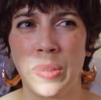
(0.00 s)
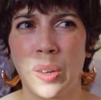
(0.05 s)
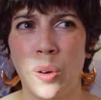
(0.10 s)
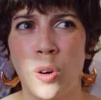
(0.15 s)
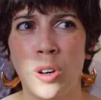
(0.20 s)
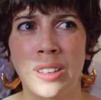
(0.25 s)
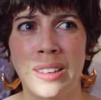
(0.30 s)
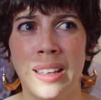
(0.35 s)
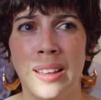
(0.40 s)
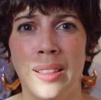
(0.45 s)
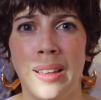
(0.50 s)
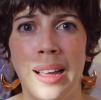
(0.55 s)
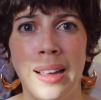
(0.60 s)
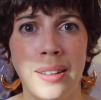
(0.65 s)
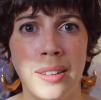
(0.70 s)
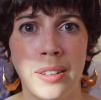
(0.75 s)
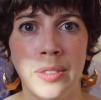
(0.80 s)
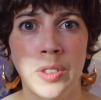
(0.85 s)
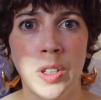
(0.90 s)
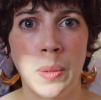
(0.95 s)
or the
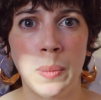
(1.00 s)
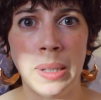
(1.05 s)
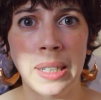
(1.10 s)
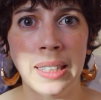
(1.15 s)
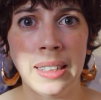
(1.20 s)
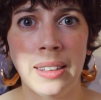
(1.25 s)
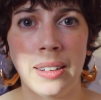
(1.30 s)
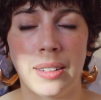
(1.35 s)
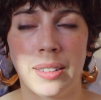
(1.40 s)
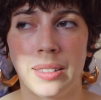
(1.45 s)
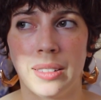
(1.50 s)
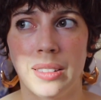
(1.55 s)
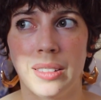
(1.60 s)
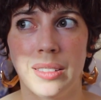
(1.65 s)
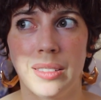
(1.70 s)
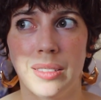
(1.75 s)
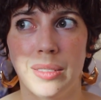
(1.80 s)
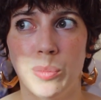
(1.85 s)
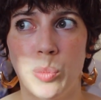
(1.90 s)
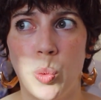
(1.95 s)
lack of your money, or
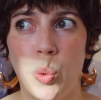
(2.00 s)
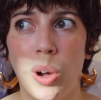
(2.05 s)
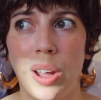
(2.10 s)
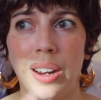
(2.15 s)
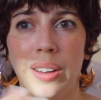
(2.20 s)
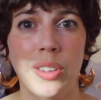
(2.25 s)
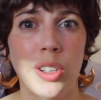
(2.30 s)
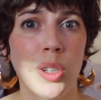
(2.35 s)
whatever